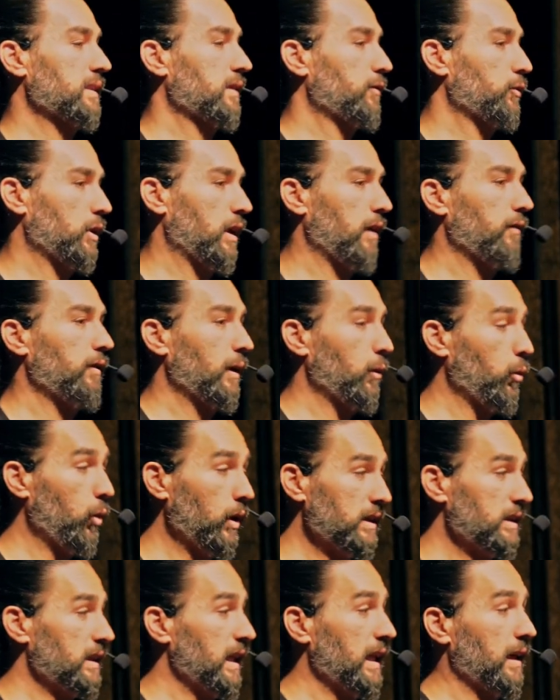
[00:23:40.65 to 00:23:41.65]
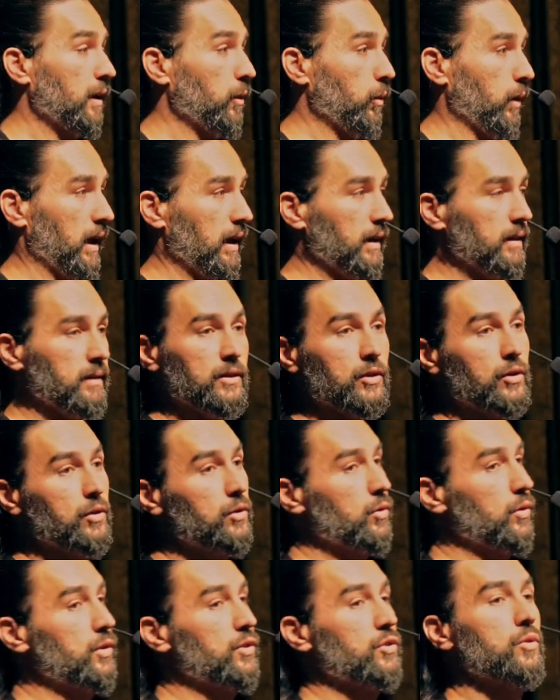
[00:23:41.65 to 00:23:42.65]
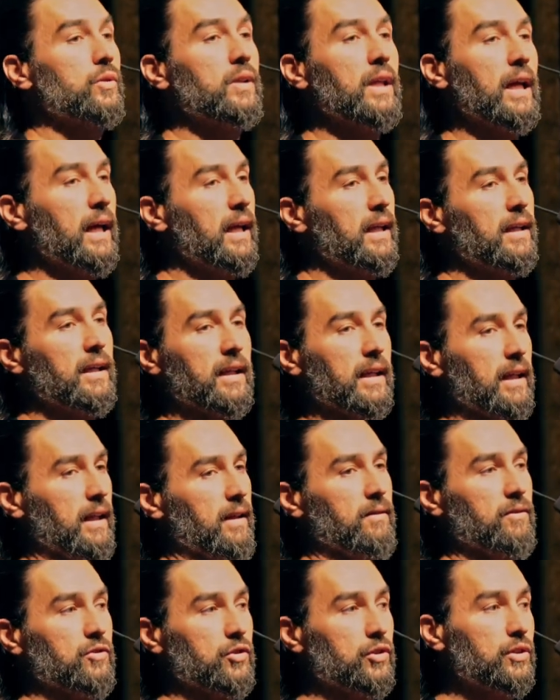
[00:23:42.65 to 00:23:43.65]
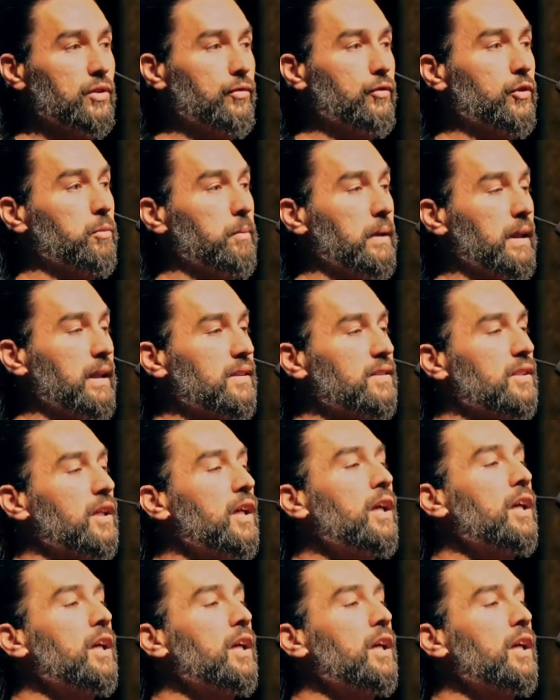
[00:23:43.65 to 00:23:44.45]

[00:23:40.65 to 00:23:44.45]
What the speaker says: if you have like one takeaway, you can do this today, again, just a few minutes,